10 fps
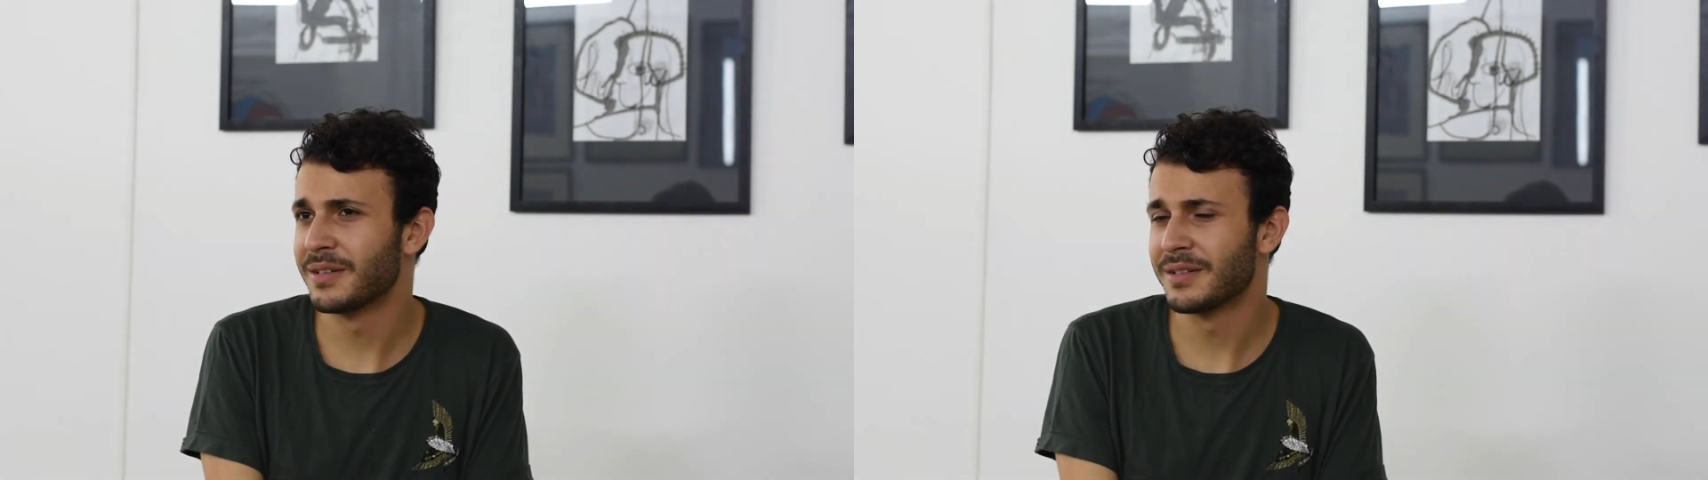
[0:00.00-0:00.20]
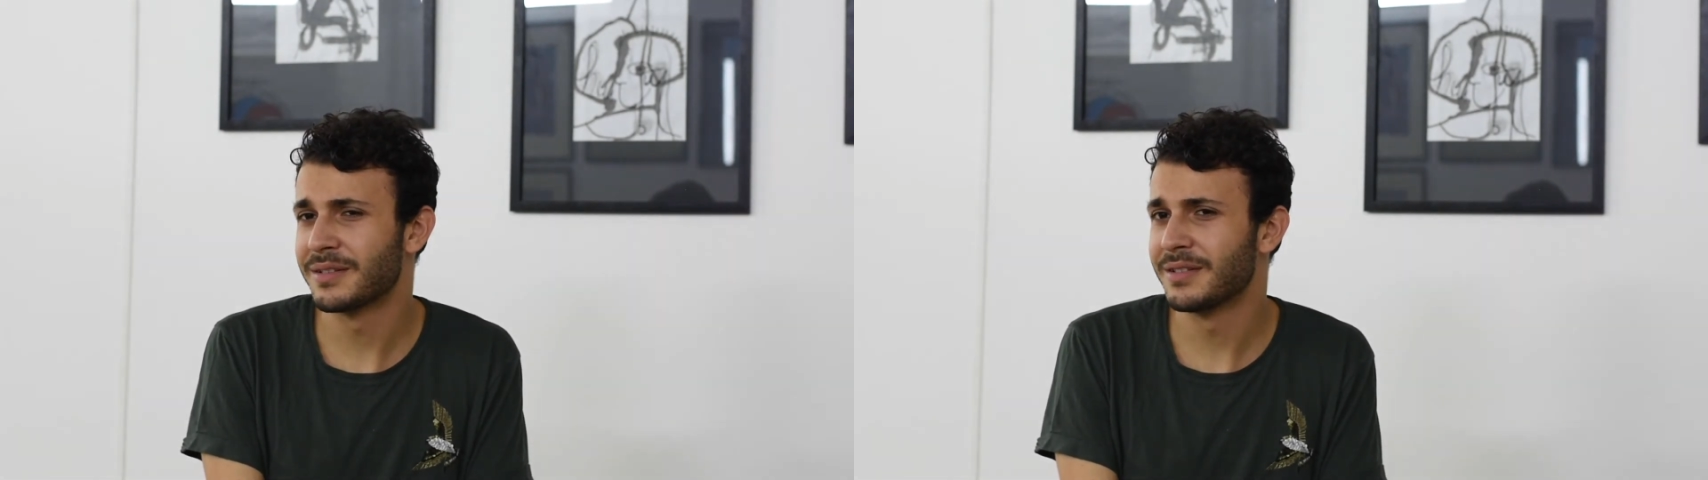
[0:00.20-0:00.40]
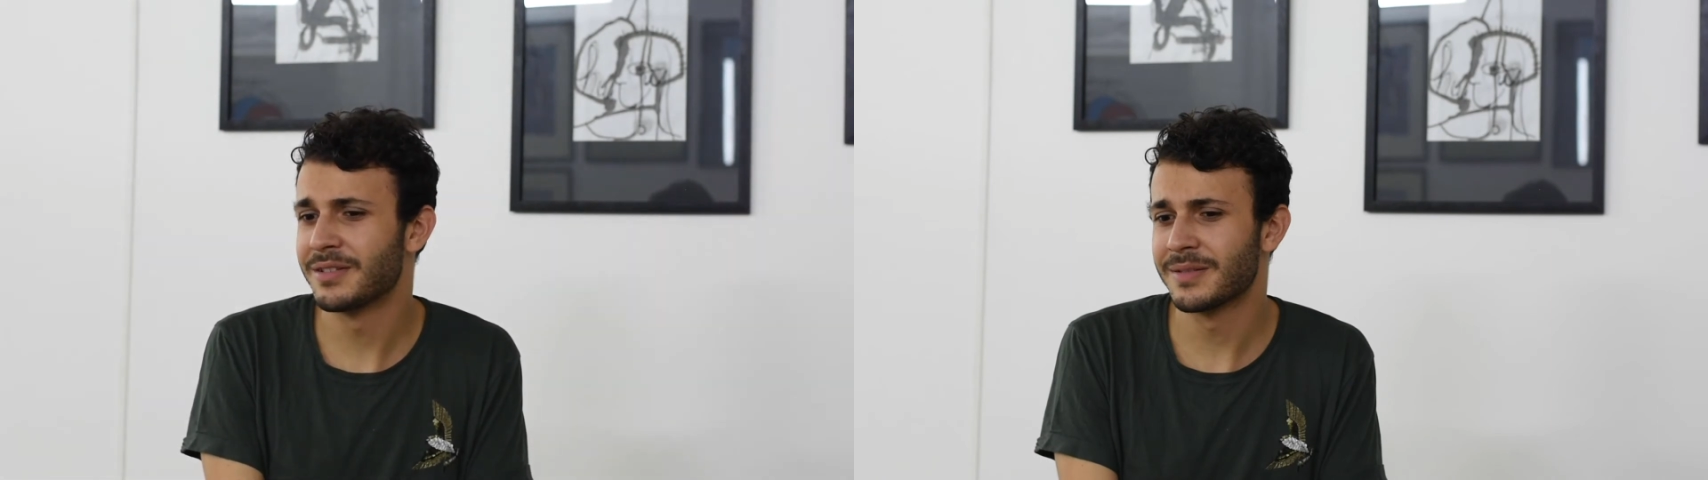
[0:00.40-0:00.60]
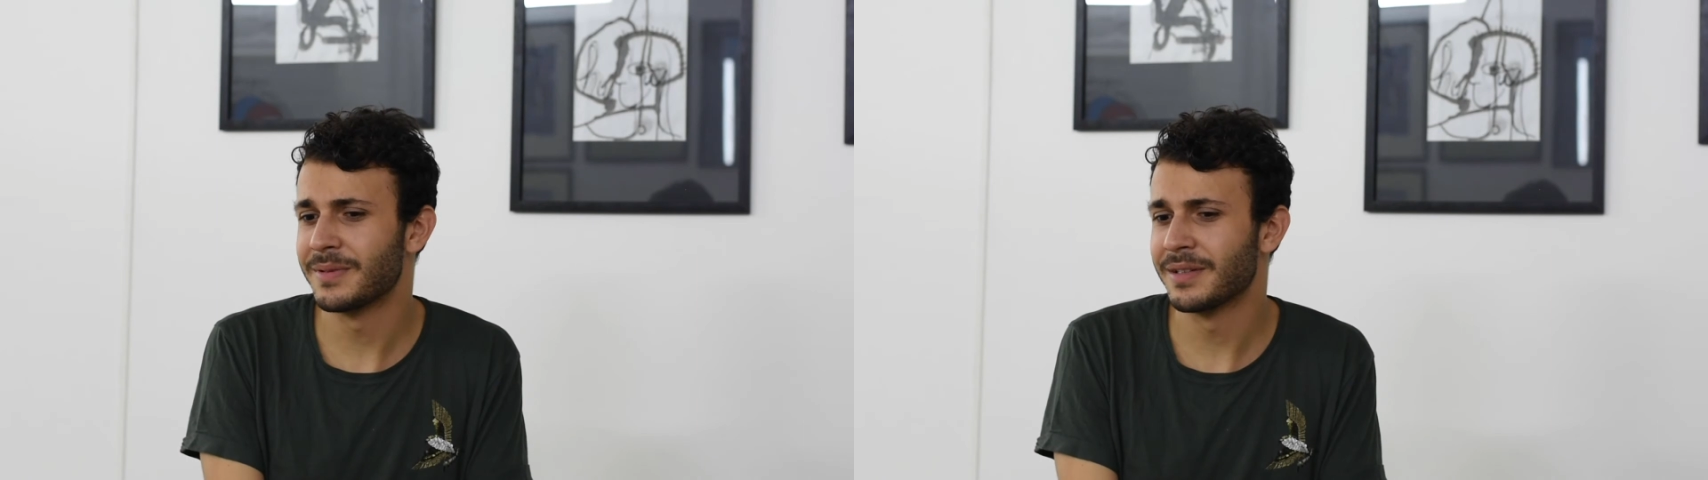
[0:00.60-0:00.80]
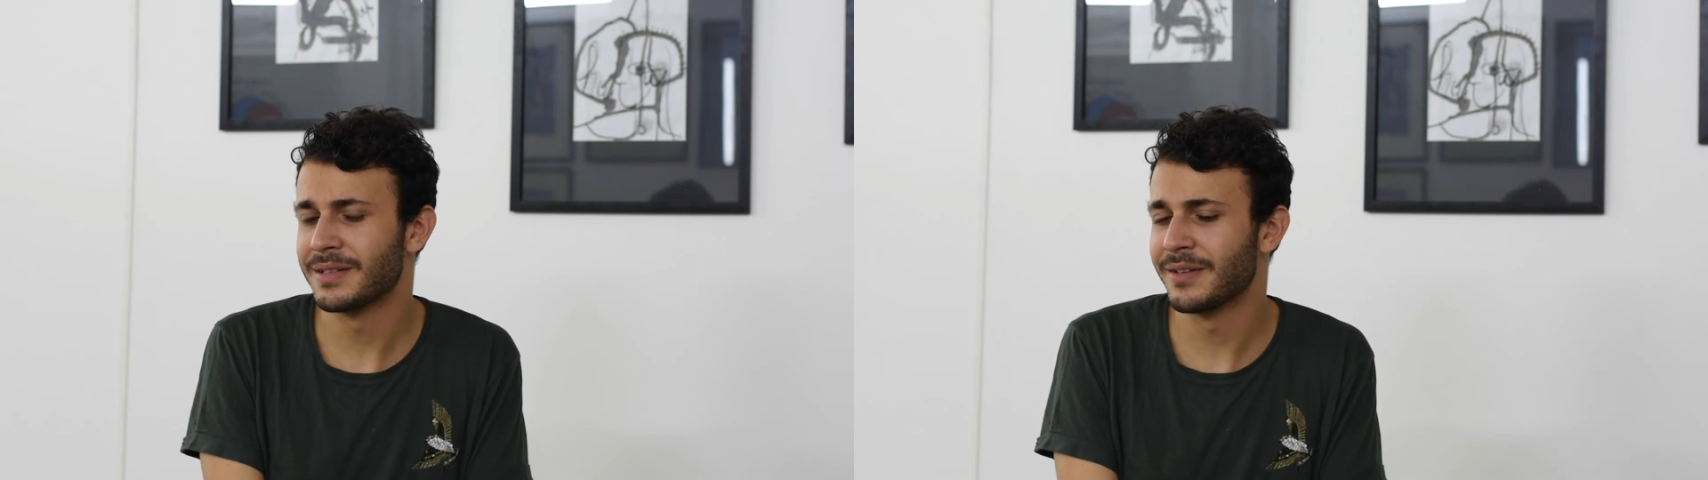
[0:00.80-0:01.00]
honestly, just
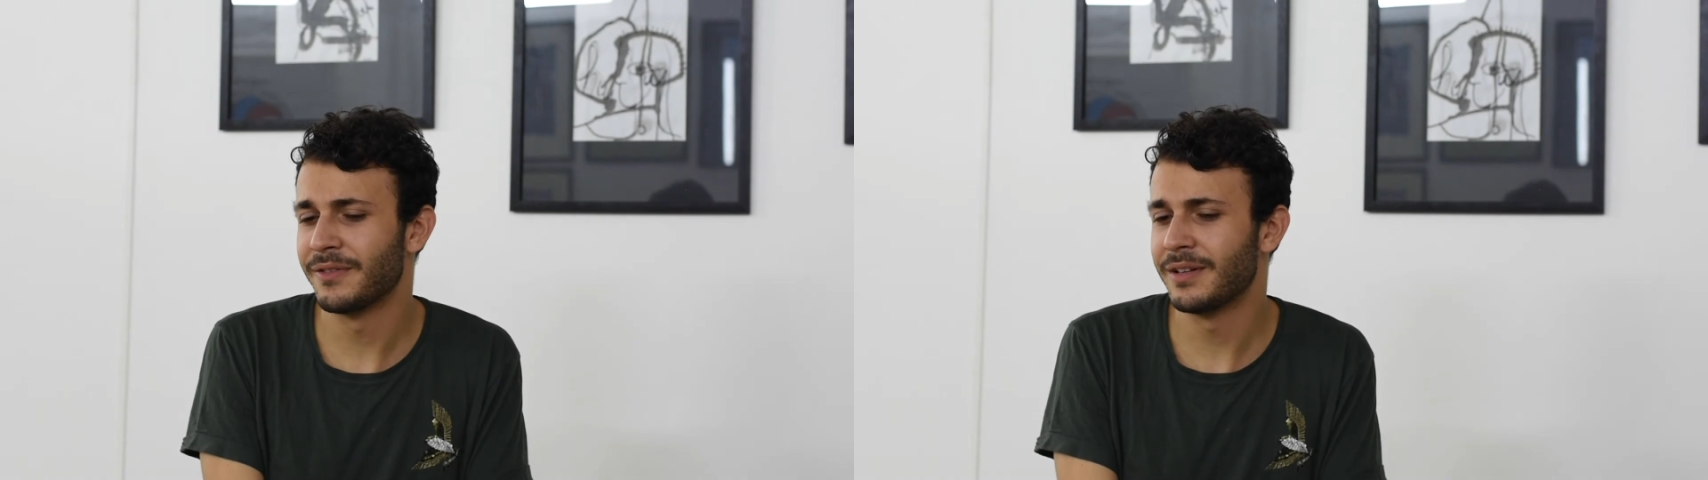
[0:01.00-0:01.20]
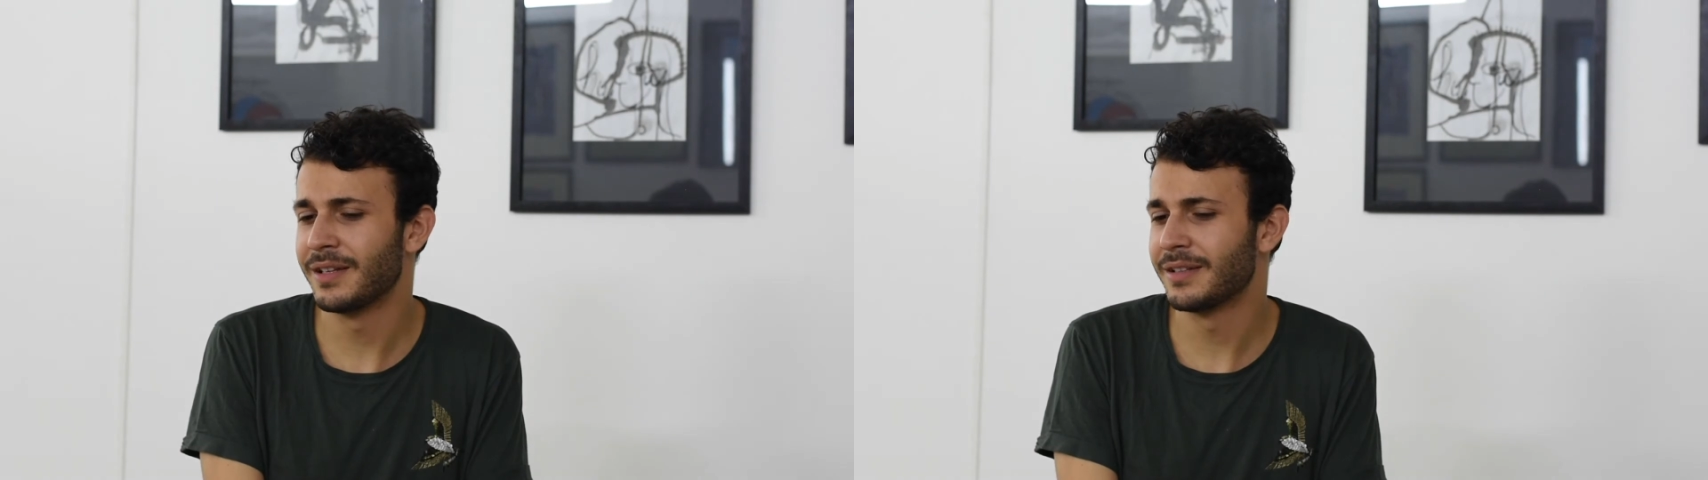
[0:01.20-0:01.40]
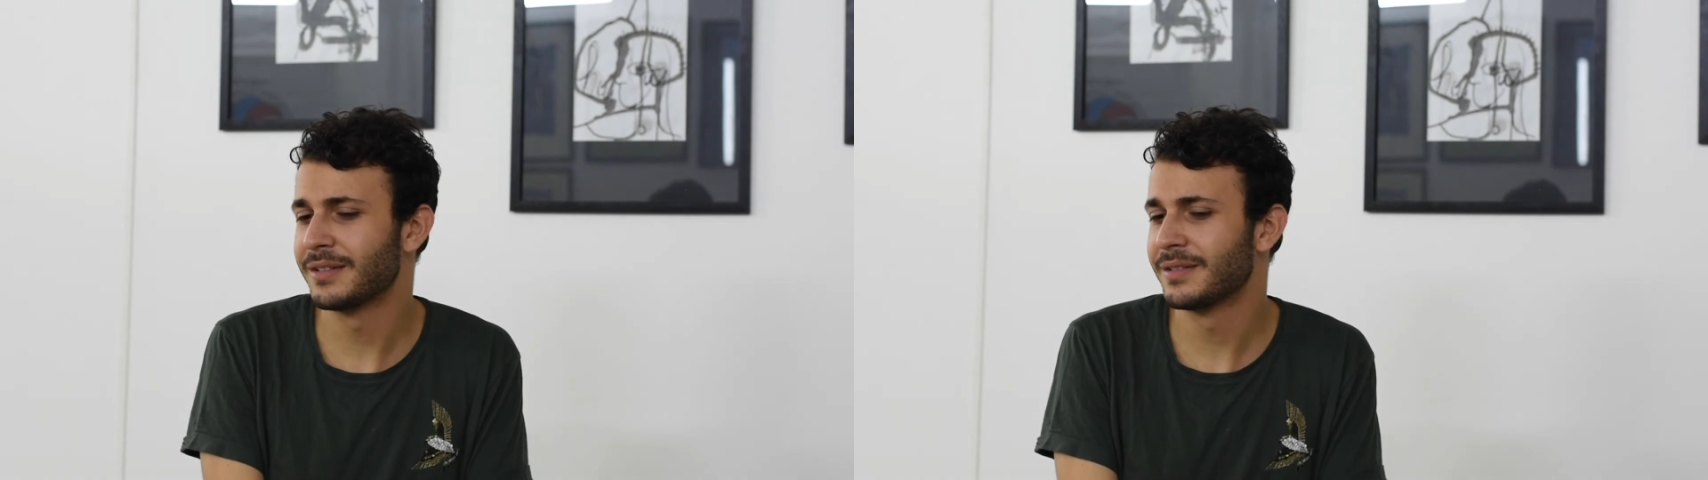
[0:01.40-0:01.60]
because I feel like